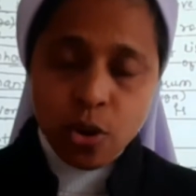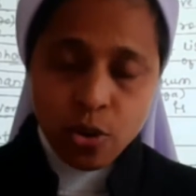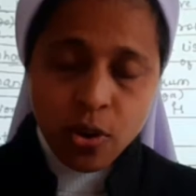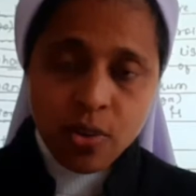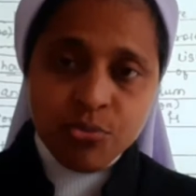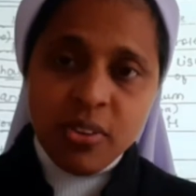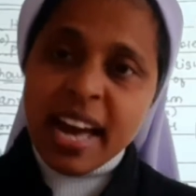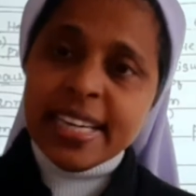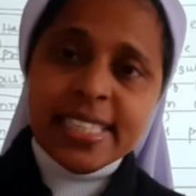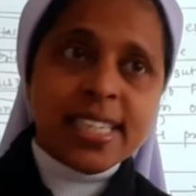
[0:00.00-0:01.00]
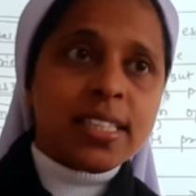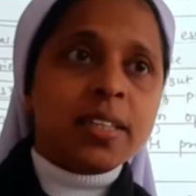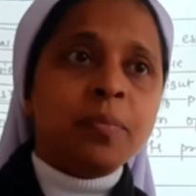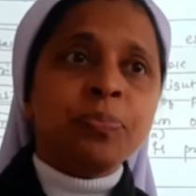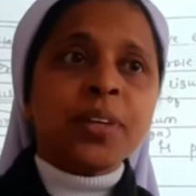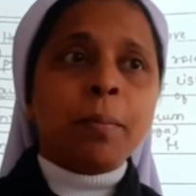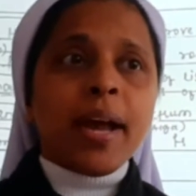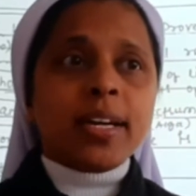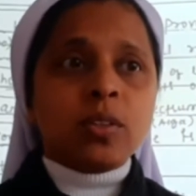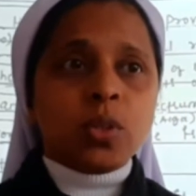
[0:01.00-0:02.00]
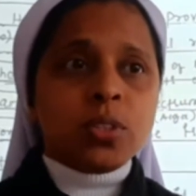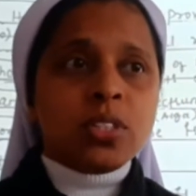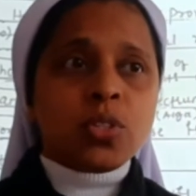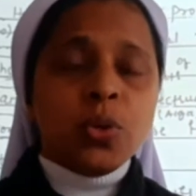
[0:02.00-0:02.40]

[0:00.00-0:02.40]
role of light in the plant growth.